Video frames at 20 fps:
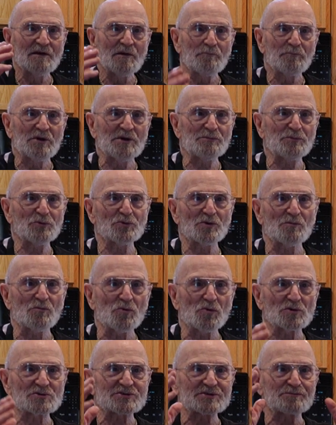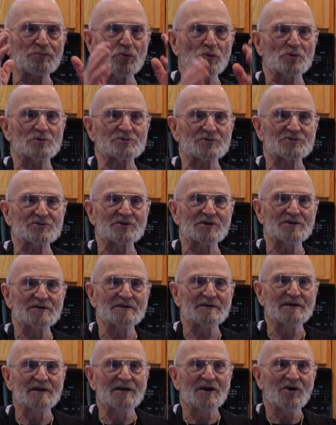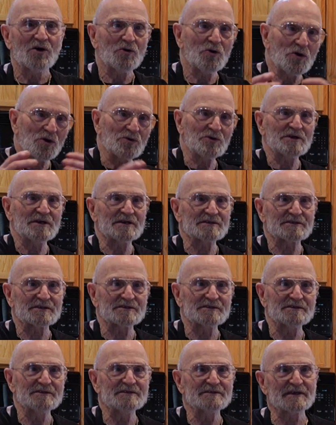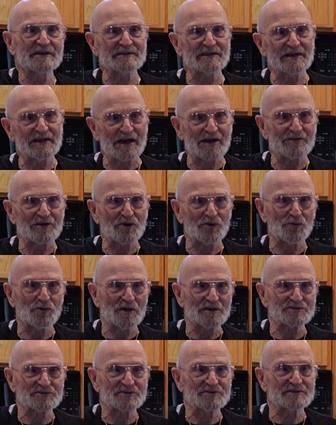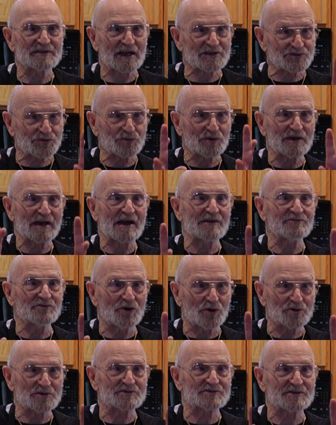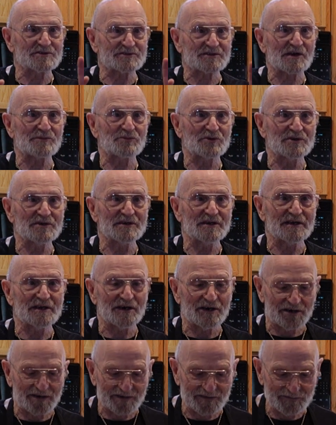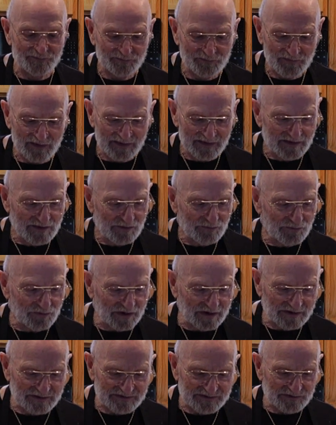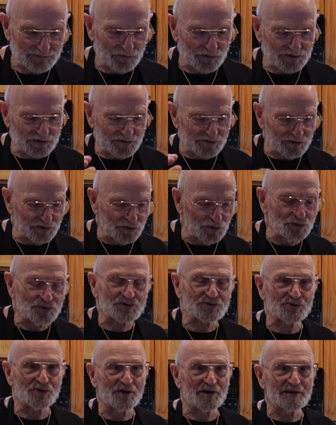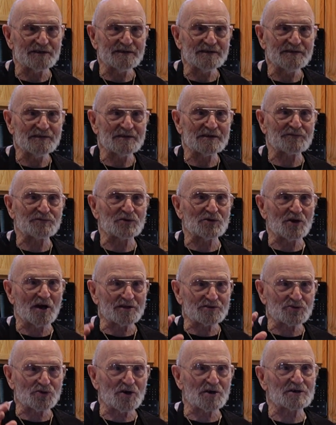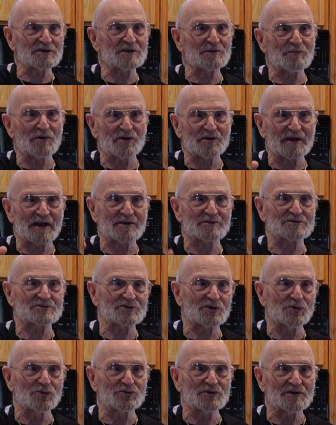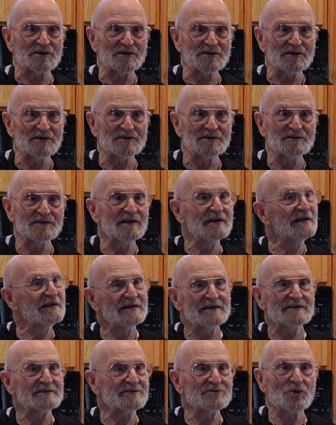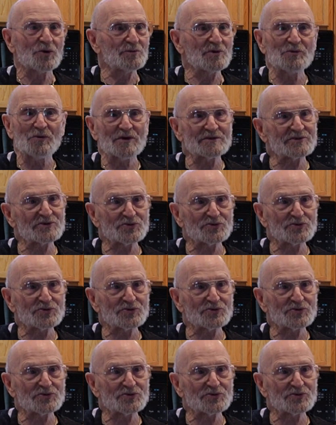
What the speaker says: people are more sports oriented than they are out west. That's what I've noticed since I've been here. Because when you're in Tucson, if you're not talking about Arizona, nobody wants